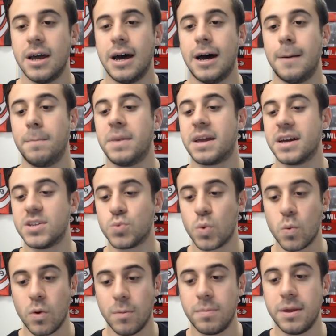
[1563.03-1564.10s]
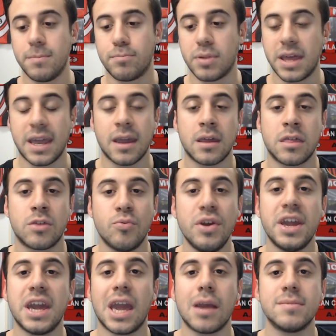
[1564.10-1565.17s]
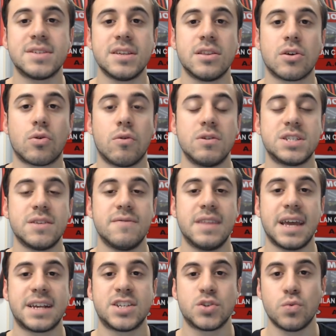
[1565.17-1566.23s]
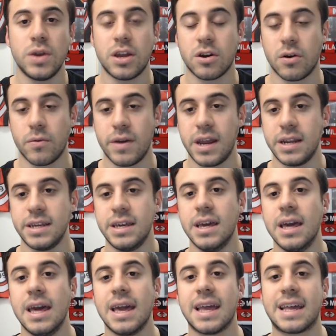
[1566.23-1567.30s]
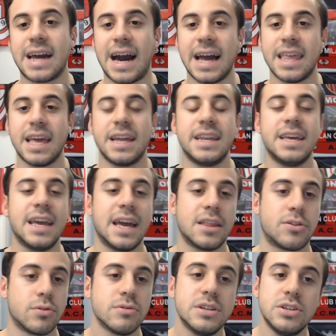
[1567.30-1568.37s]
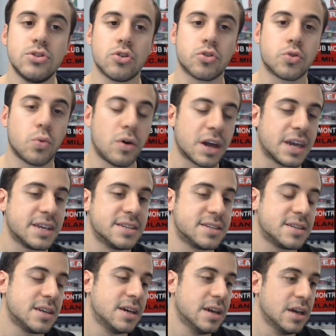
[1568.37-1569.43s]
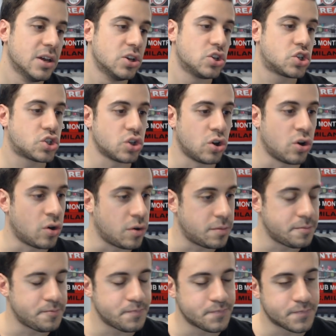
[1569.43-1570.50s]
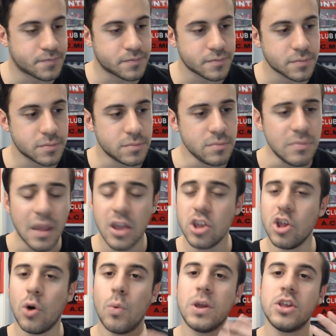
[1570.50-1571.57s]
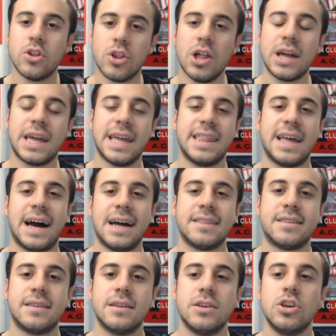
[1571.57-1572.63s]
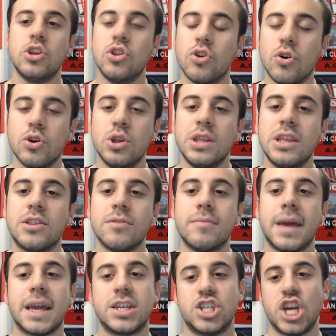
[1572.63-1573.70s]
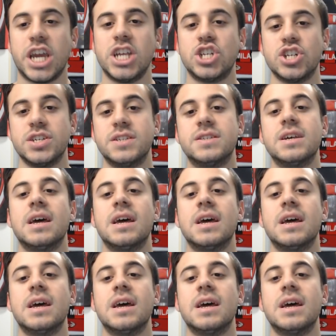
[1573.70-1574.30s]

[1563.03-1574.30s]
because we will be playing 3 games in the course of next week already. Cagliari and Torino twice. So, you know, when you look at that, you know you need to make changes.